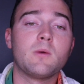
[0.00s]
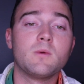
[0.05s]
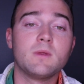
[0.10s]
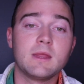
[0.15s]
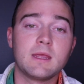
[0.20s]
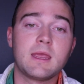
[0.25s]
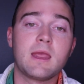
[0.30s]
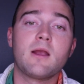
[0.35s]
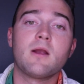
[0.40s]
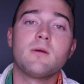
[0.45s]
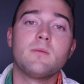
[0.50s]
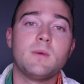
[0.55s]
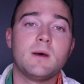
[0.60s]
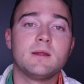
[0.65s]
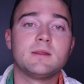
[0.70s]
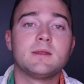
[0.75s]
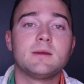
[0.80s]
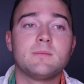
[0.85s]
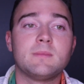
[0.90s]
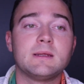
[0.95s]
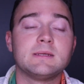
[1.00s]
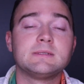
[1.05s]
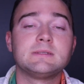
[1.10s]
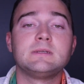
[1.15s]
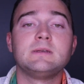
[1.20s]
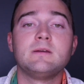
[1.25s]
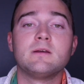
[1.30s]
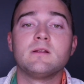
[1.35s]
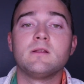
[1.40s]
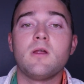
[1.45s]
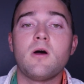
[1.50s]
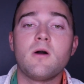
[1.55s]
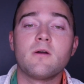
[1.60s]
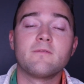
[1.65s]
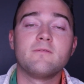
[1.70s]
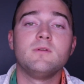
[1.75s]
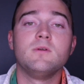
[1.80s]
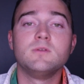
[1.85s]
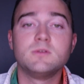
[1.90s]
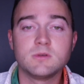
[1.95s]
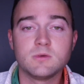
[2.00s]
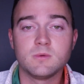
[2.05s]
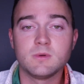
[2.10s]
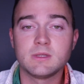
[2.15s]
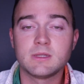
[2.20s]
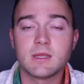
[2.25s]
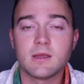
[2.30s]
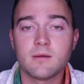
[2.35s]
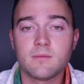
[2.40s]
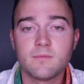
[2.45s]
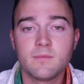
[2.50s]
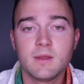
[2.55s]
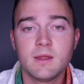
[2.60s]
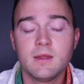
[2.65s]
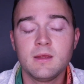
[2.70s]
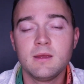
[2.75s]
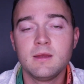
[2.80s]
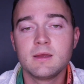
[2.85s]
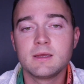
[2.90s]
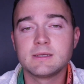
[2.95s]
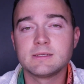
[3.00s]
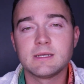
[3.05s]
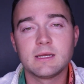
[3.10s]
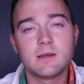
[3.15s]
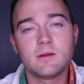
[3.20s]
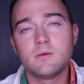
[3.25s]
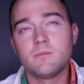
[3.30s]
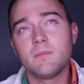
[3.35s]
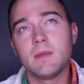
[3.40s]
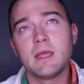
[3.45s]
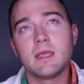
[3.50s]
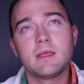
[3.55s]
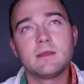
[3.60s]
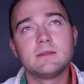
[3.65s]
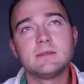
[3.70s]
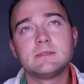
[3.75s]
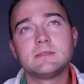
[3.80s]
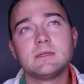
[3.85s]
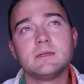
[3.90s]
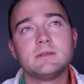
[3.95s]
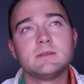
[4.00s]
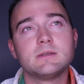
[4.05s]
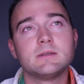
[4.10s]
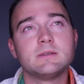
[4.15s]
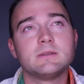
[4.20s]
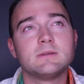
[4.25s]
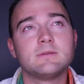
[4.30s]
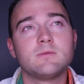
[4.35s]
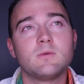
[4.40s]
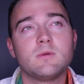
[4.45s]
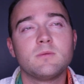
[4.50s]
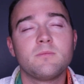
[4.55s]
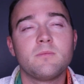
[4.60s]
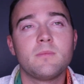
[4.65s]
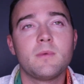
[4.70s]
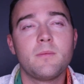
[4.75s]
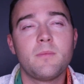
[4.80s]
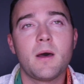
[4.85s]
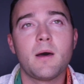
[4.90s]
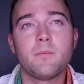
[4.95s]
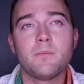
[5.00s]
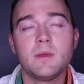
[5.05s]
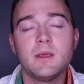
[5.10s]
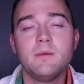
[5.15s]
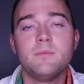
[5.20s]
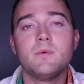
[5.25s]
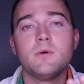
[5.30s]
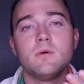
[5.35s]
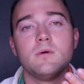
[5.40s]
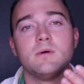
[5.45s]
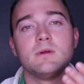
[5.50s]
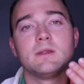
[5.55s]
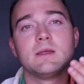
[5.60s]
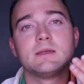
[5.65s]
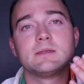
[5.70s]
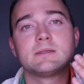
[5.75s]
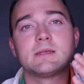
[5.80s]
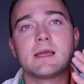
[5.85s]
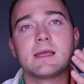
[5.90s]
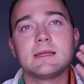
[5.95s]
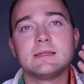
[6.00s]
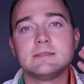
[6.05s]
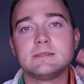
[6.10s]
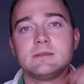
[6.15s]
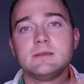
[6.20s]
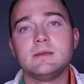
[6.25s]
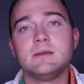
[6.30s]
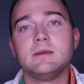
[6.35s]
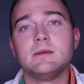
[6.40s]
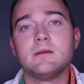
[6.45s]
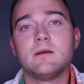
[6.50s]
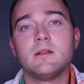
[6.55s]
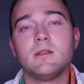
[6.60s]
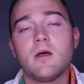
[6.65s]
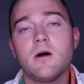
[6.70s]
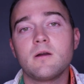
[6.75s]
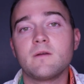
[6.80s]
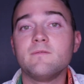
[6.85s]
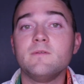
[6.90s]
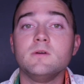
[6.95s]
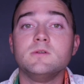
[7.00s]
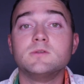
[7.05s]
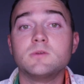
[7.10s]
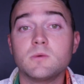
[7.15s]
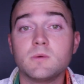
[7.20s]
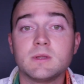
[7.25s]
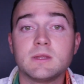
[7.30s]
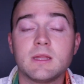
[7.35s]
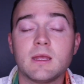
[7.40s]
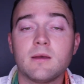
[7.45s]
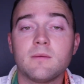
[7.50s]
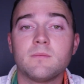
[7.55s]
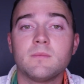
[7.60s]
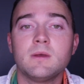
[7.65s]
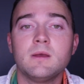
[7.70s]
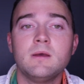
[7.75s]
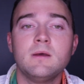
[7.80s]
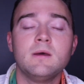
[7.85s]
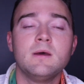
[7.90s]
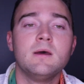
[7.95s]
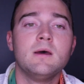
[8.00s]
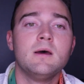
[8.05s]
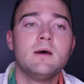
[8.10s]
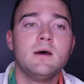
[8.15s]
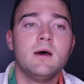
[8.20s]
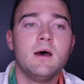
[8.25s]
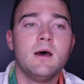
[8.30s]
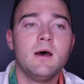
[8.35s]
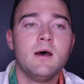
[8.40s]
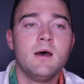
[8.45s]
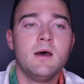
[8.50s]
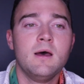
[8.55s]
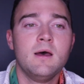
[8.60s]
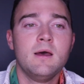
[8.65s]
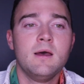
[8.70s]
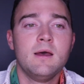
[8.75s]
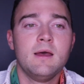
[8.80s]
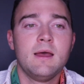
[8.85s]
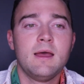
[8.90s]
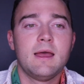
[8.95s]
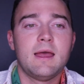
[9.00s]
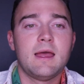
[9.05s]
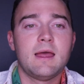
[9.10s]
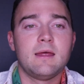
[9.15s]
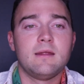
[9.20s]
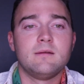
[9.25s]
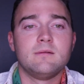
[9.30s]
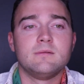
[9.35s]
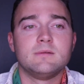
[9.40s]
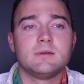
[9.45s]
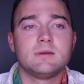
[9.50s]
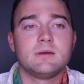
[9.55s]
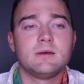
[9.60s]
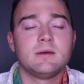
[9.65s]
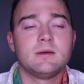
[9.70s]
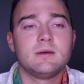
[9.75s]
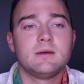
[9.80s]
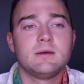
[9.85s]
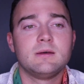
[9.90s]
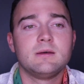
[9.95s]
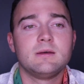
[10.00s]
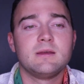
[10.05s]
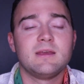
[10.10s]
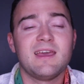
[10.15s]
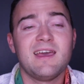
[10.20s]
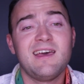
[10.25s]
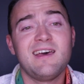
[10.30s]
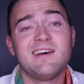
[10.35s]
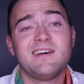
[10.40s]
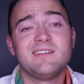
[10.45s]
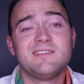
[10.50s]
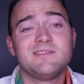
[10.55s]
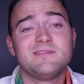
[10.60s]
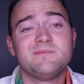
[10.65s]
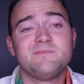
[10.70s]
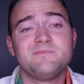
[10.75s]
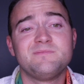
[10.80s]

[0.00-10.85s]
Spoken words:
really care about them and I see a long future with them, because I don't make decisions about people unless I can see a long future with them. And yeah,